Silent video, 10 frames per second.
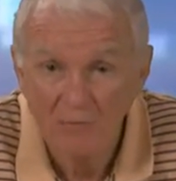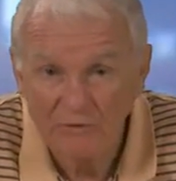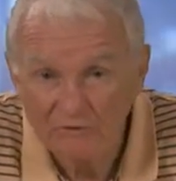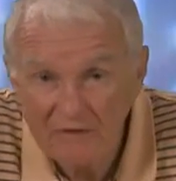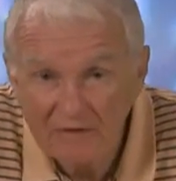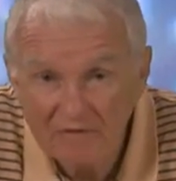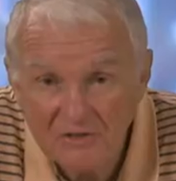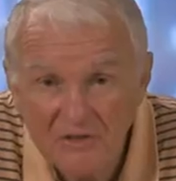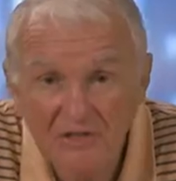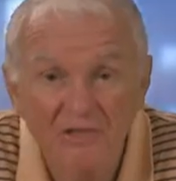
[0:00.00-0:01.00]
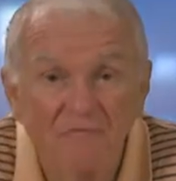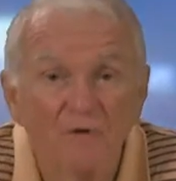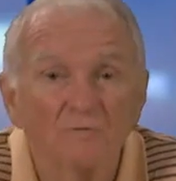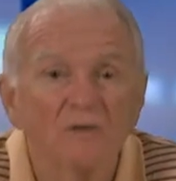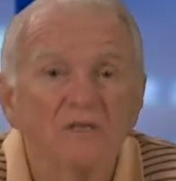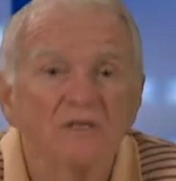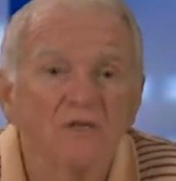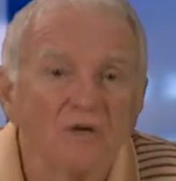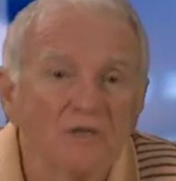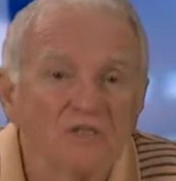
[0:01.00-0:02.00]
With $364 million
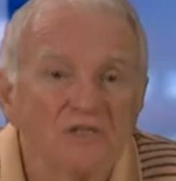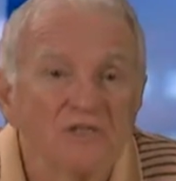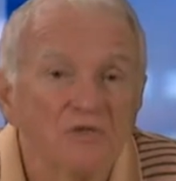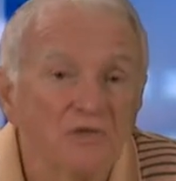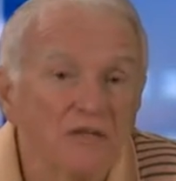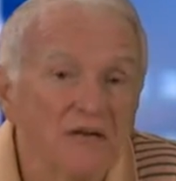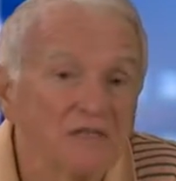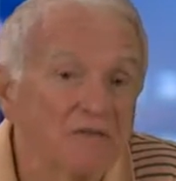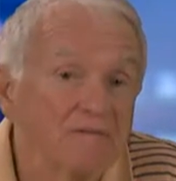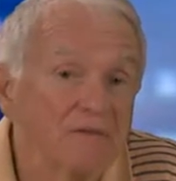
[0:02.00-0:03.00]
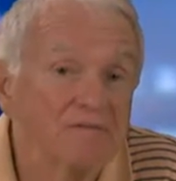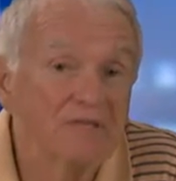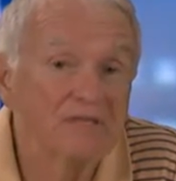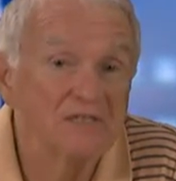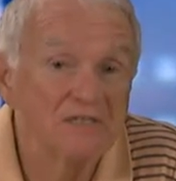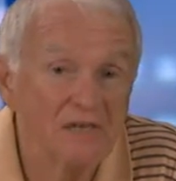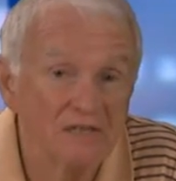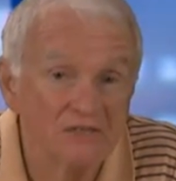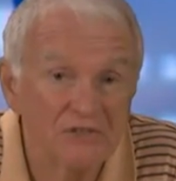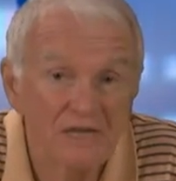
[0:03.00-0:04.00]
in 2015
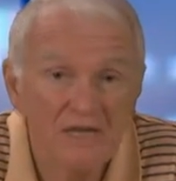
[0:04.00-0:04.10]
sales,